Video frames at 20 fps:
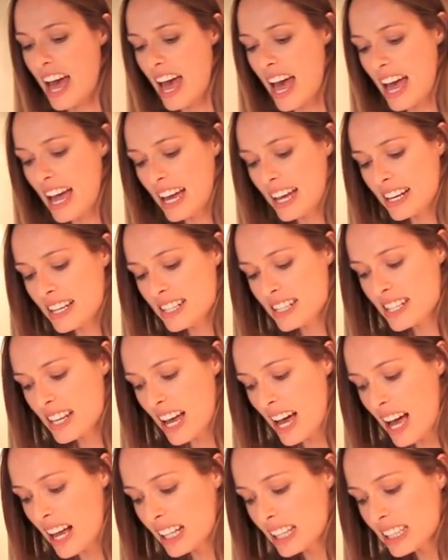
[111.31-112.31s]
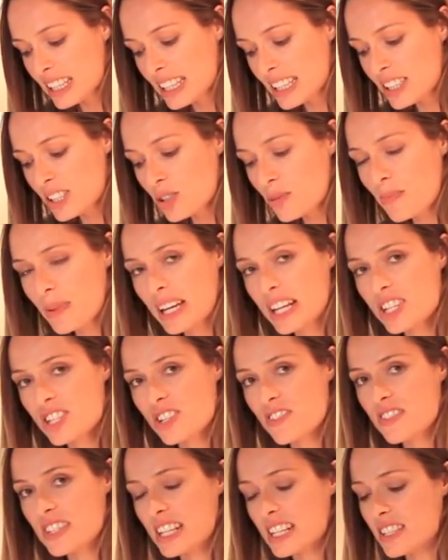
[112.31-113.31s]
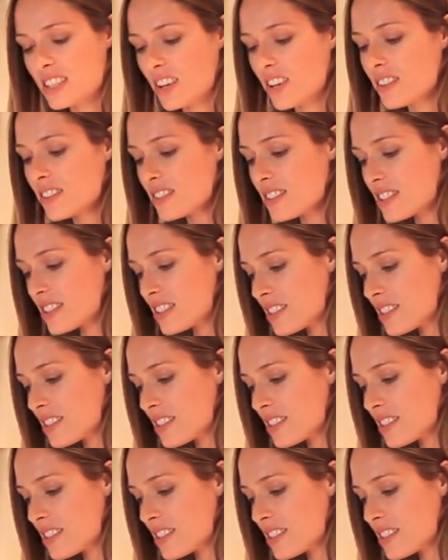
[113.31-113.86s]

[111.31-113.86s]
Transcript: And a little pinch of sea salt.